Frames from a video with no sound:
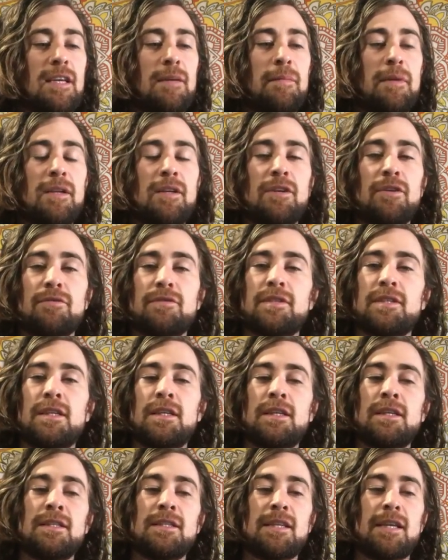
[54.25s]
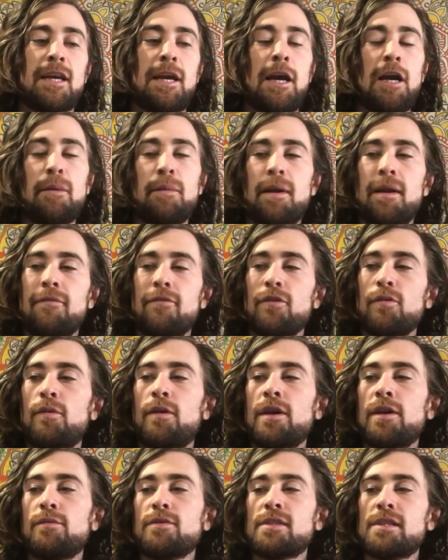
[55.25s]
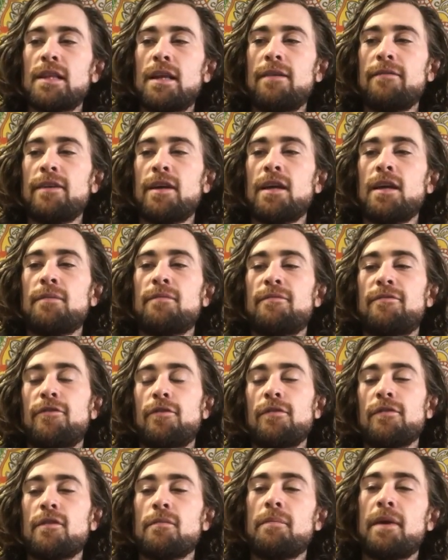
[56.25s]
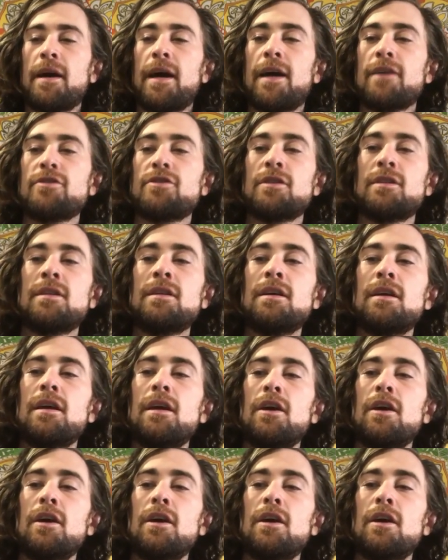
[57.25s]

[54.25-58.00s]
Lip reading: committed no sins, that cared about everyone, and was loving and full of compassion,